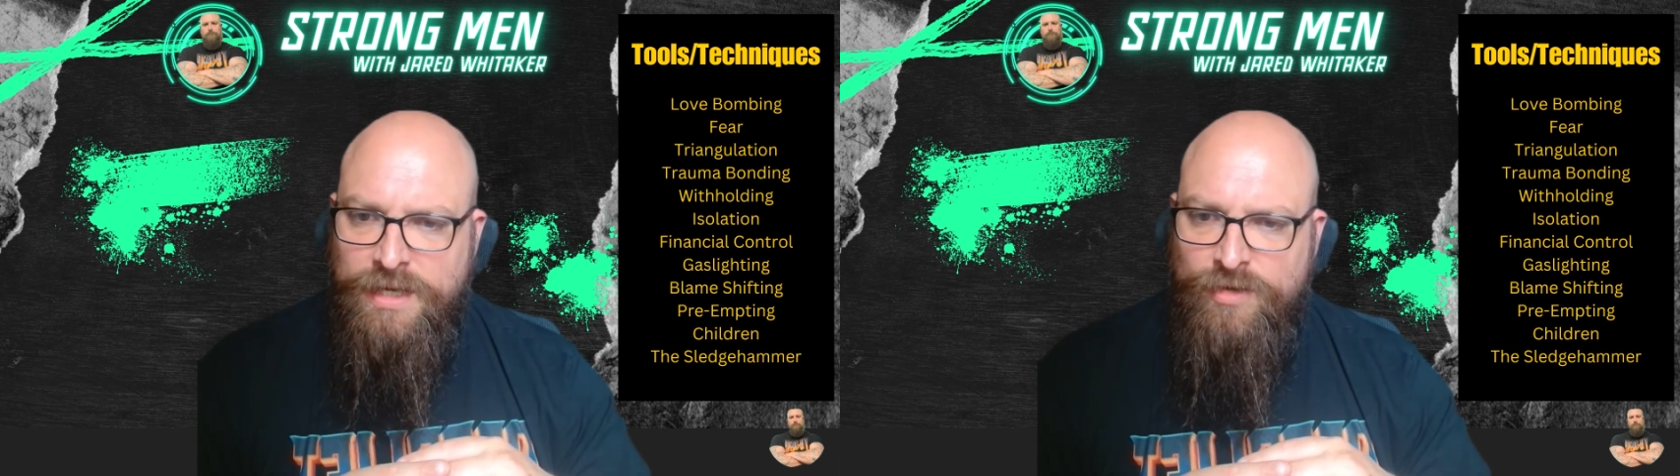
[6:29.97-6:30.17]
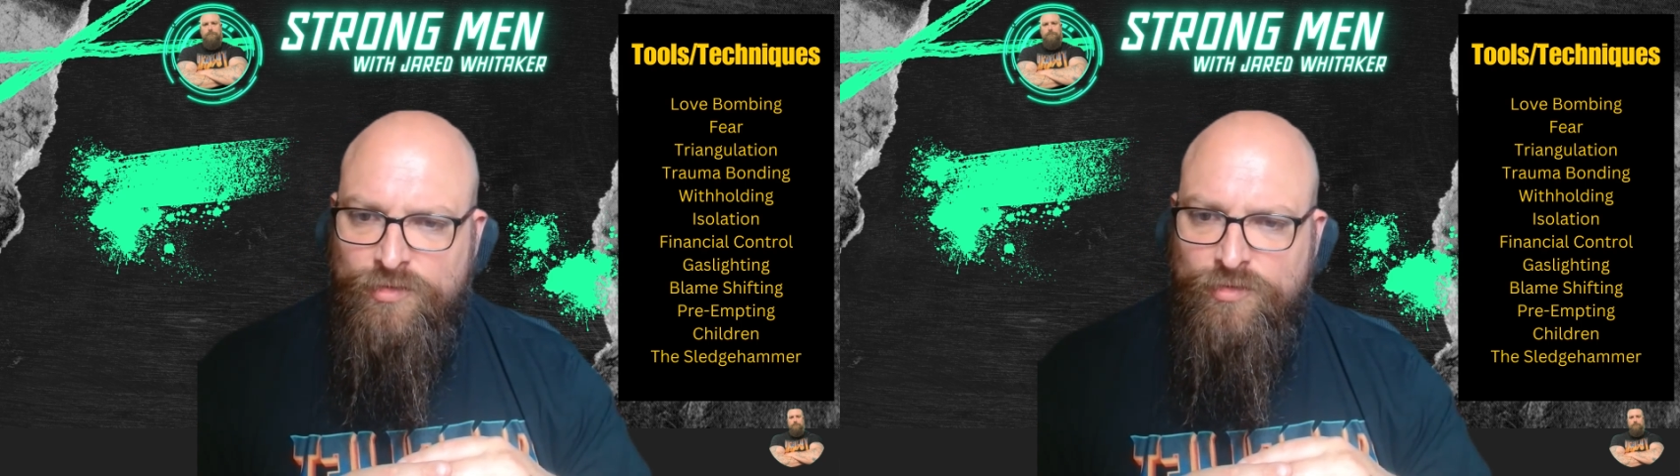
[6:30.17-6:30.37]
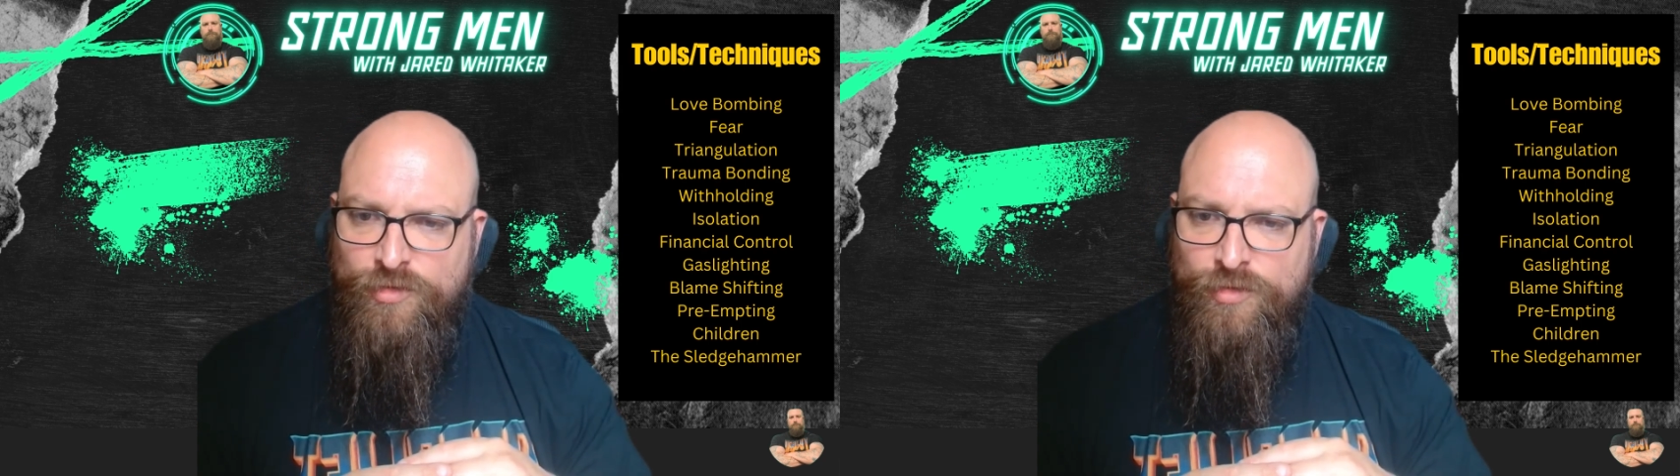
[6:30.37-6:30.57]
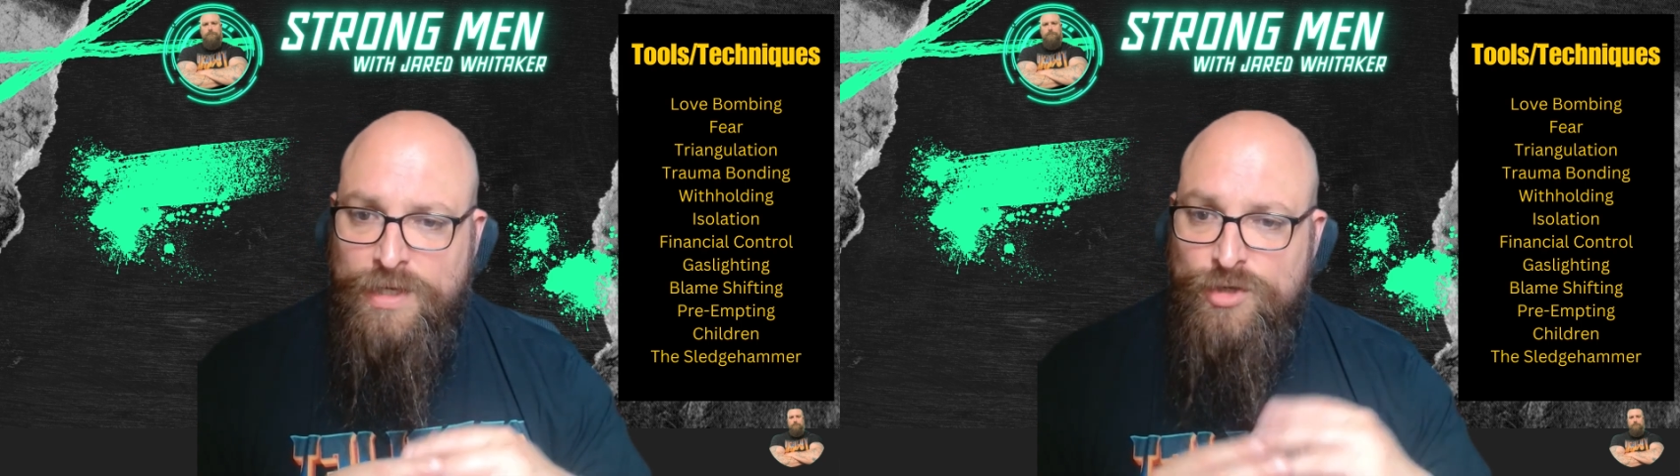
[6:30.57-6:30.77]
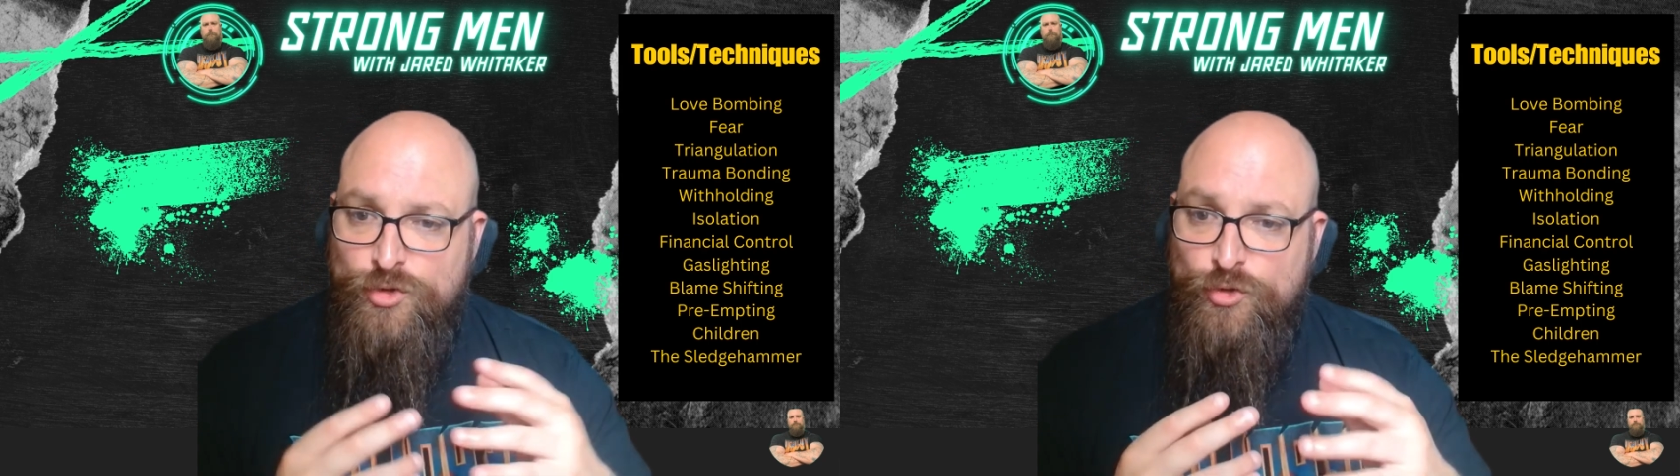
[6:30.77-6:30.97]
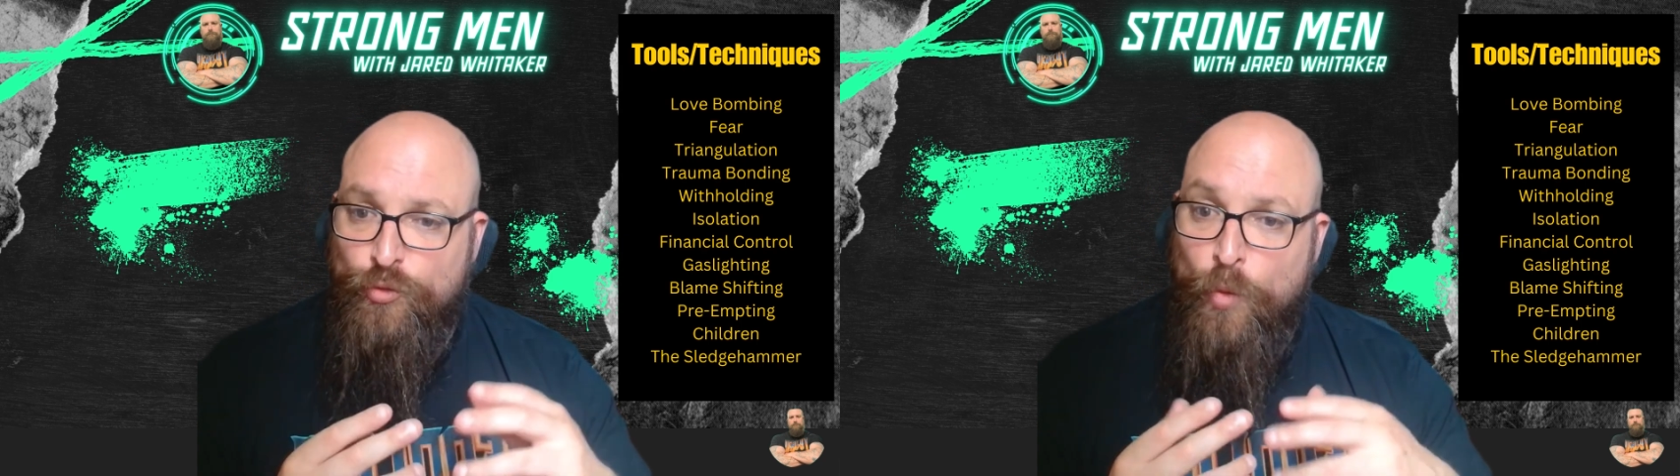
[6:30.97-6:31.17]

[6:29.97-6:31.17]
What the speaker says: is to introduce